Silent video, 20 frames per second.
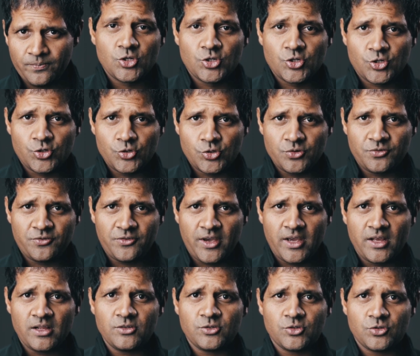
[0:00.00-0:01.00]
Should you
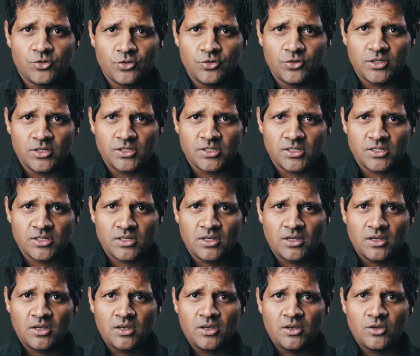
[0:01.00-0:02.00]
fail to do this,
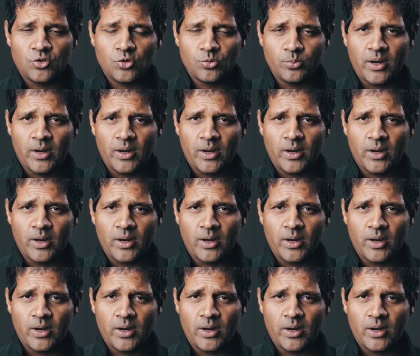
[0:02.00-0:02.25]
you